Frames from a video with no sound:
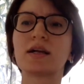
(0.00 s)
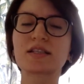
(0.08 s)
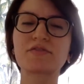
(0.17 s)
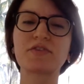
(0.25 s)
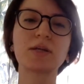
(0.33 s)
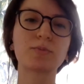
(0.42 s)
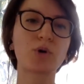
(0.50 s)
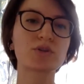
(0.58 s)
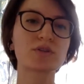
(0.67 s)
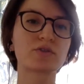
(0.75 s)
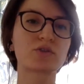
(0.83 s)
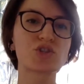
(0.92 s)
It's very
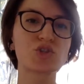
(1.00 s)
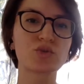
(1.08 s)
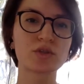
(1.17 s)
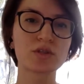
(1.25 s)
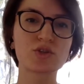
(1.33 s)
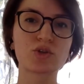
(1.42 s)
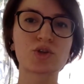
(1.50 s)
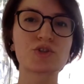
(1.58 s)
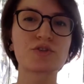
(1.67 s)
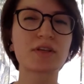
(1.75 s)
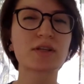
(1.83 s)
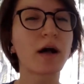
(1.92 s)
important for a student,
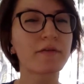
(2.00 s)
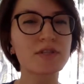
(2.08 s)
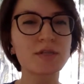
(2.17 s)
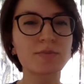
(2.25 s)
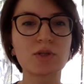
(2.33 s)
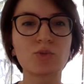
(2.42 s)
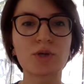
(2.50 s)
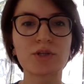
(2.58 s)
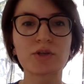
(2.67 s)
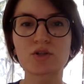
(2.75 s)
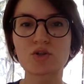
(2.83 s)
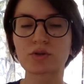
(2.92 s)
to feel comfortable
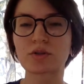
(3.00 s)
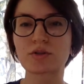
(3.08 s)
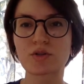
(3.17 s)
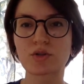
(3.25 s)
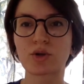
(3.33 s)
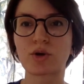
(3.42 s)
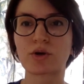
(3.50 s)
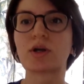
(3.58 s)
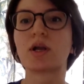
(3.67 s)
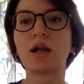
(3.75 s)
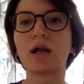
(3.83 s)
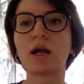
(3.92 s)
when you're talking to
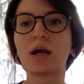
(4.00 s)
your